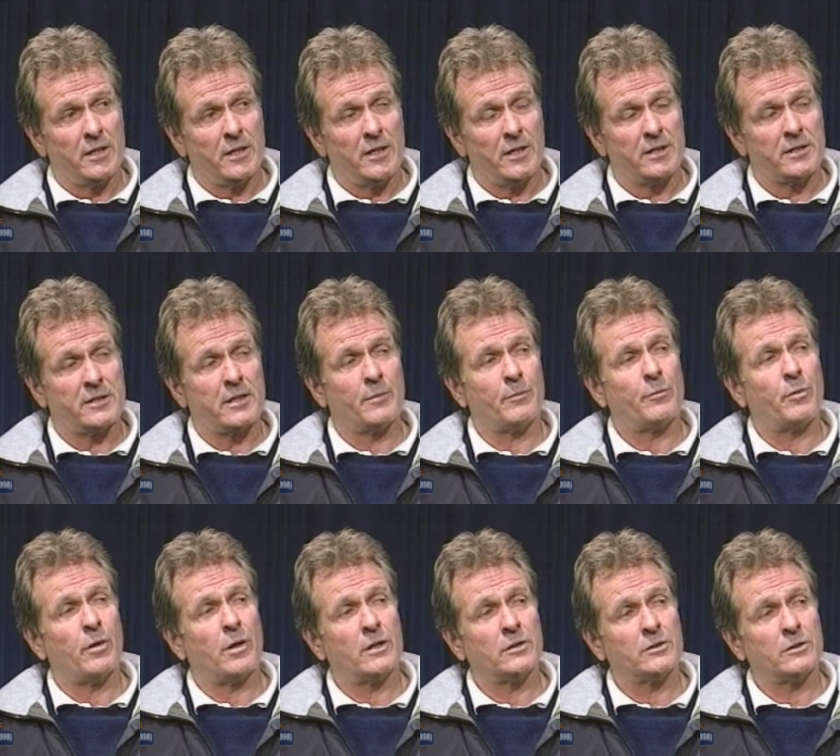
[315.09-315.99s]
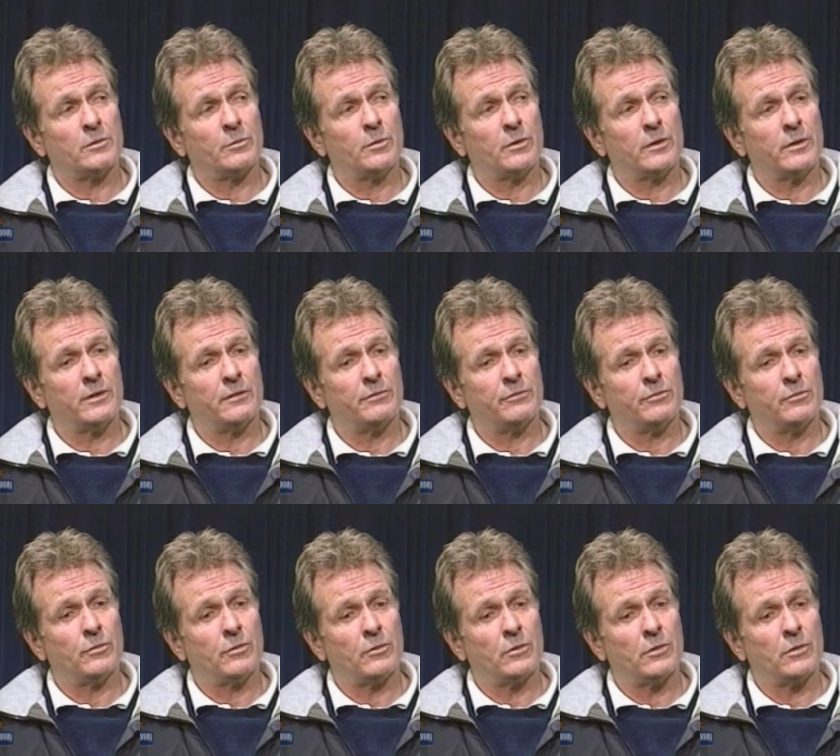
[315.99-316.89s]
except possibly
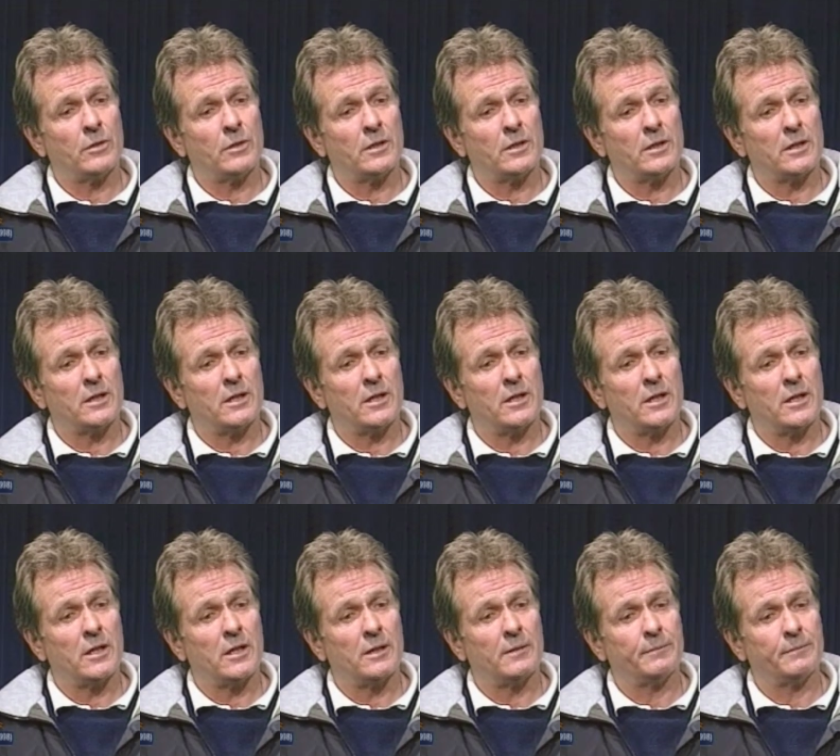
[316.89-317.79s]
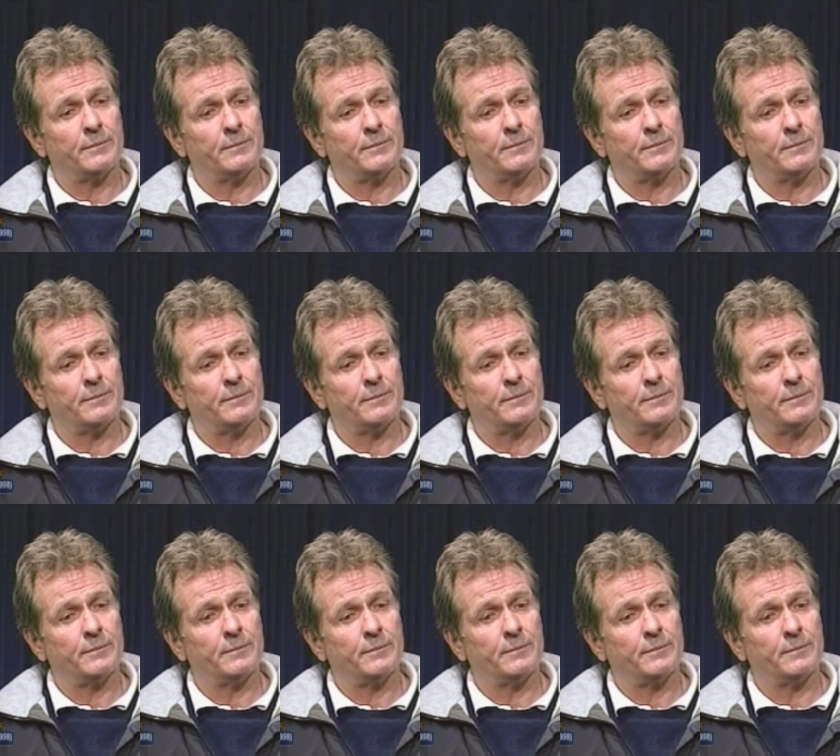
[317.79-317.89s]
for. Uh,